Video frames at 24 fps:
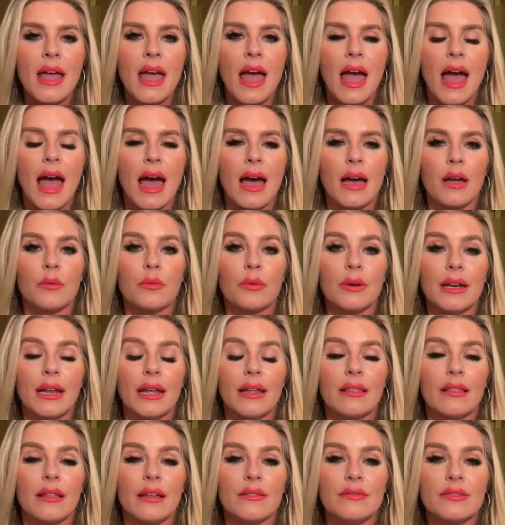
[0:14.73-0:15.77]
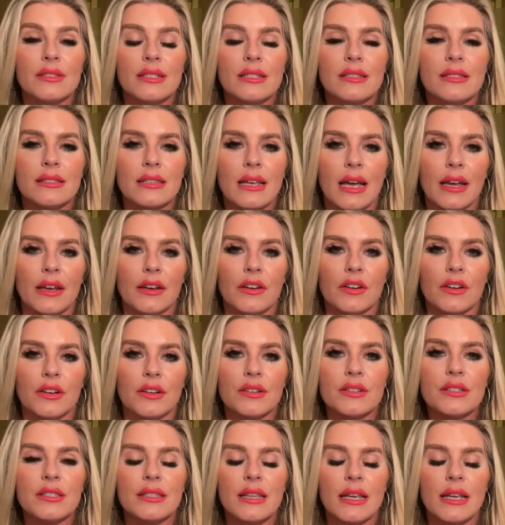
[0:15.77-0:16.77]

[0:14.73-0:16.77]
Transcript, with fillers: at Renee Loves Designers.